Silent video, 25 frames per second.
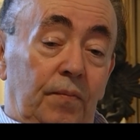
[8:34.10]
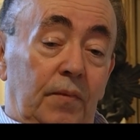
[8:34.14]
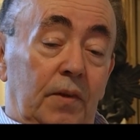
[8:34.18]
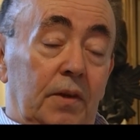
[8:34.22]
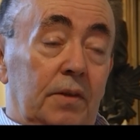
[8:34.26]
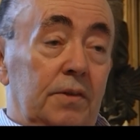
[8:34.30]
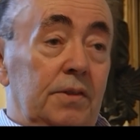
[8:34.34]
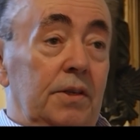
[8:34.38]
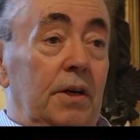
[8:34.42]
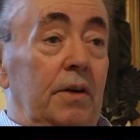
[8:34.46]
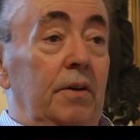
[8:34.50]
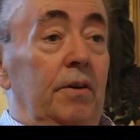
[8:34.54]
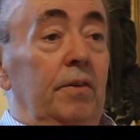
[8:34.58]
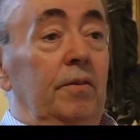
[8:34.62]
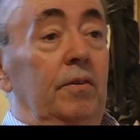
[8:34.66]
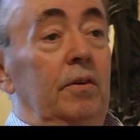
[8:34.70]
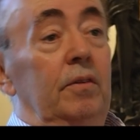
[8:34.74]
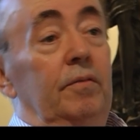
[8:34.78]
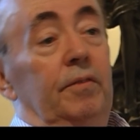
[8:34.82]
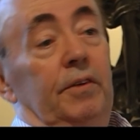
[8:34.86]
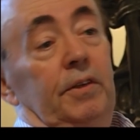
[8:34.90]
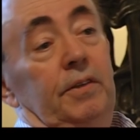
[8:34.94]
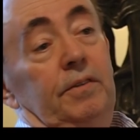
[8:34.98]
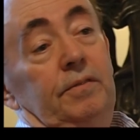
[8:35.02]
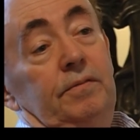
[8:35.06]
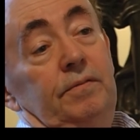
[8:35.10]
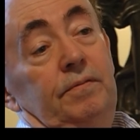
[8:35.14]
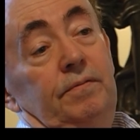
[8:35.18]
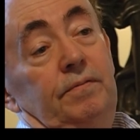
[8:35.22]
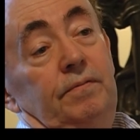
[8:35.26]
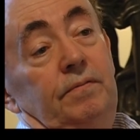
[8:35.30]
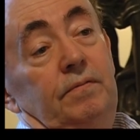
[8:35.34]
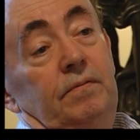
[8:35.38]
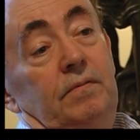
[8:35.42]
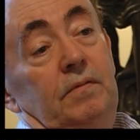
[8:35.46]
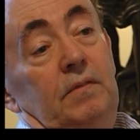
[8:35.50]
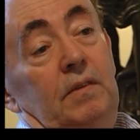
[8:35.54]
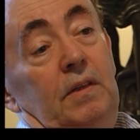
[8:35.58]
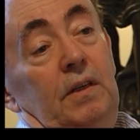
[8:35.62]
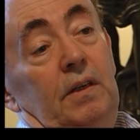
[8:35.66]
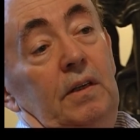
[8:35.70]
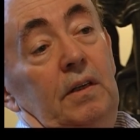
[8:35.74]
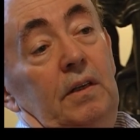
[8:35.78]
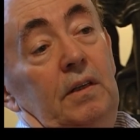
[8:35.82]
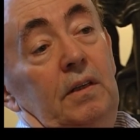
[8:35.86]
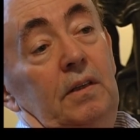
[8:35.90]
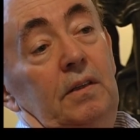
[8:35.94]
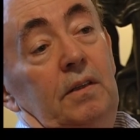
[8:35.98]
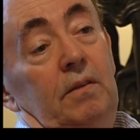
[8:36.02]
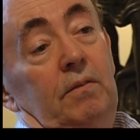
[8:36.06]
Jerry Rubin.
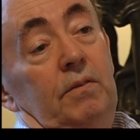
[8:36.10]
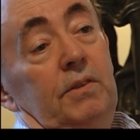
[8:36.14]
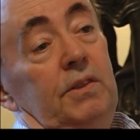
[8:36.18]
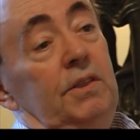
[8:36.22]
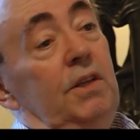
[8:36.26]
Yeah, and there was